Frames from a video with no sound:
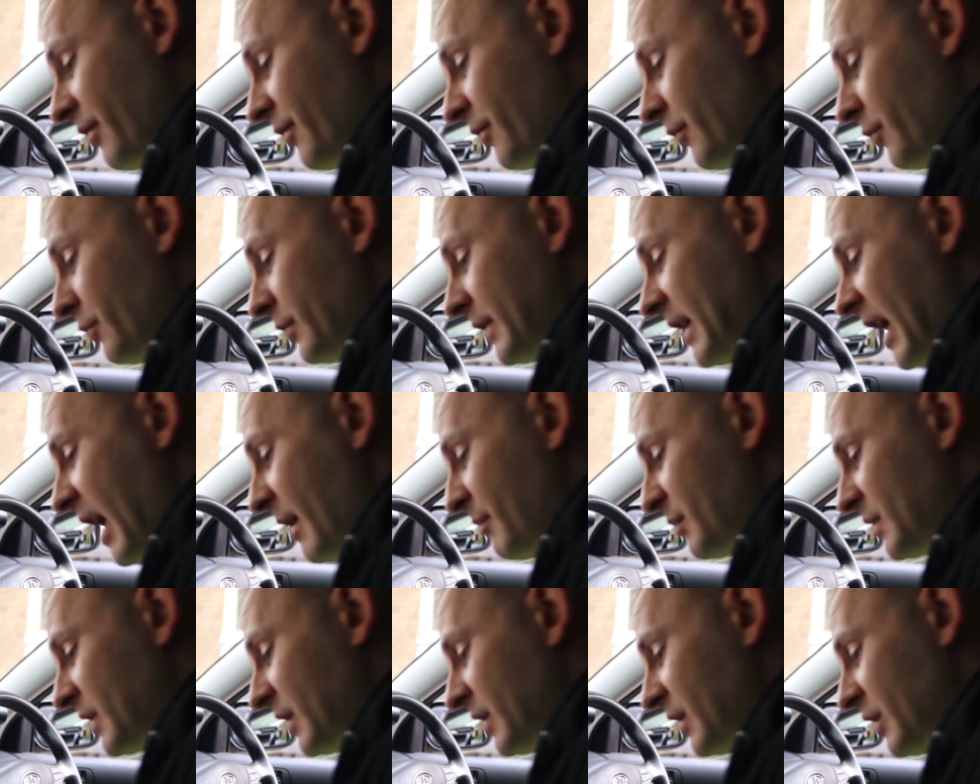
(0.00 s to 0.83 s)
through
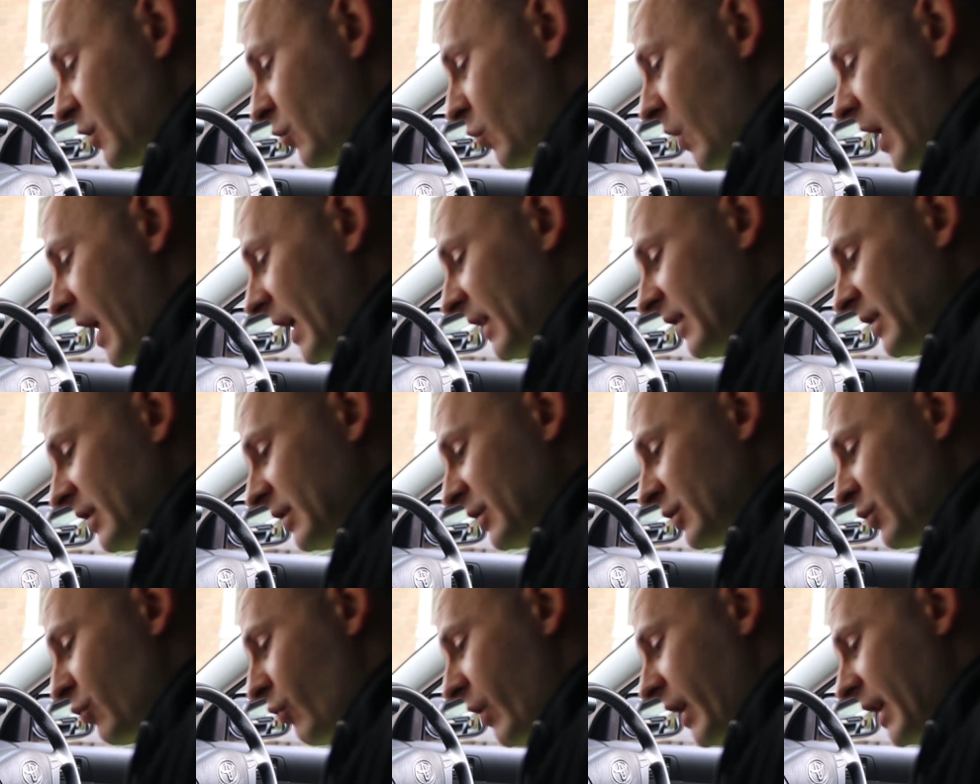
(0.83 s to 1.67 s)
gaps in the white
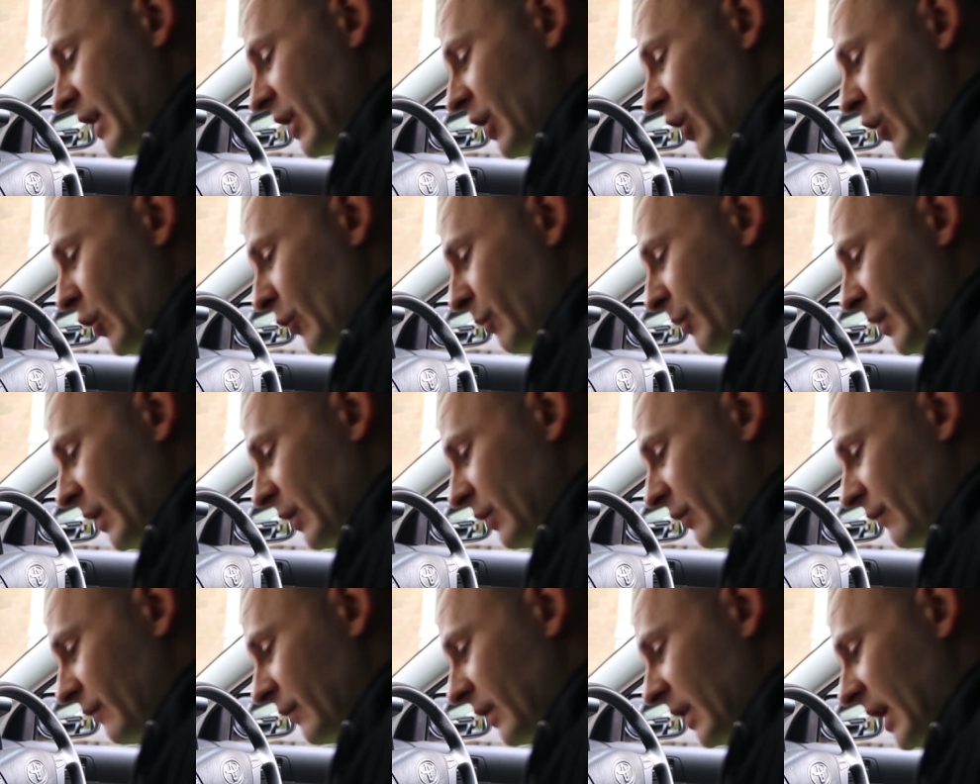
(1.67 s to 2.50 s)
and grey
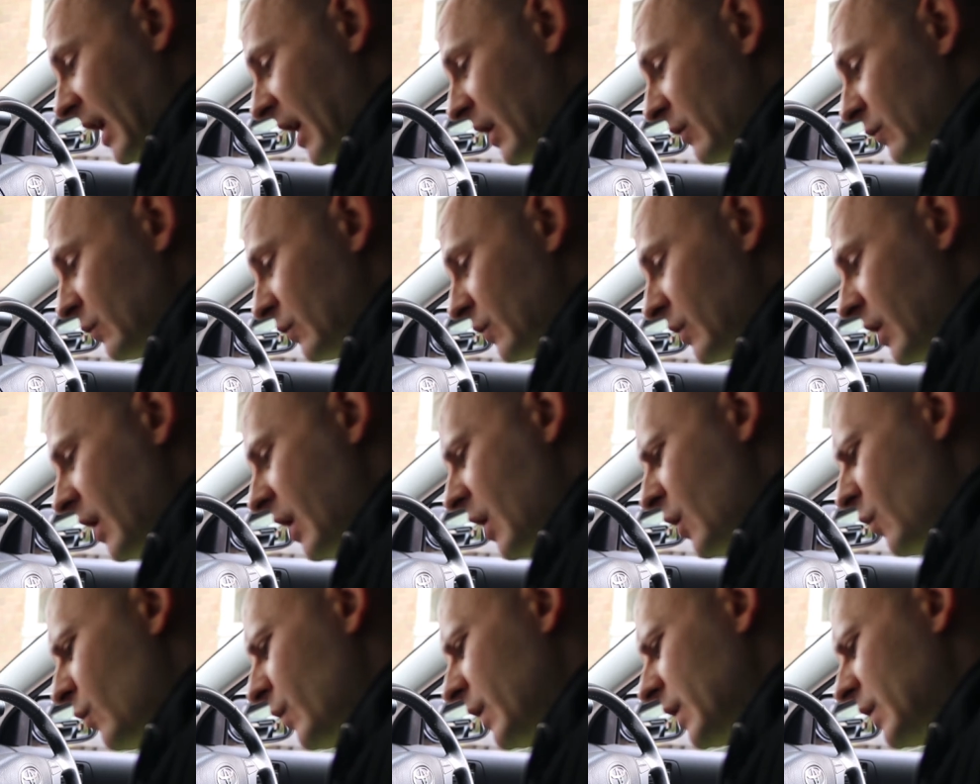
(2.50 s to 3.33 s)
carpet of clouds,
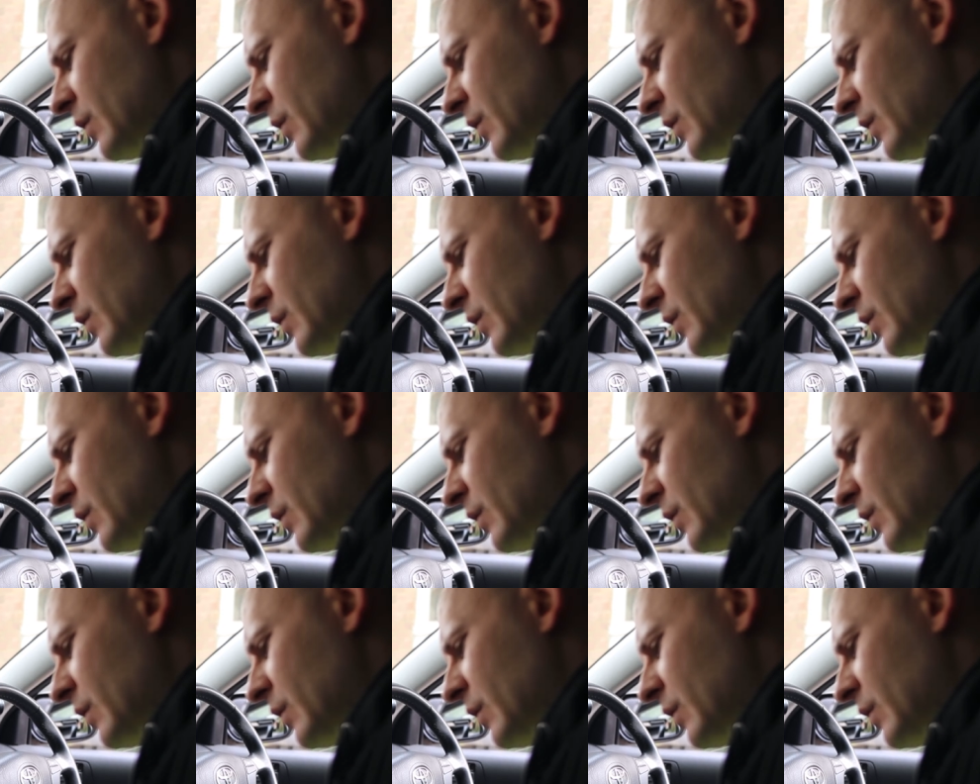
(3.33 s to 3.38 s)
we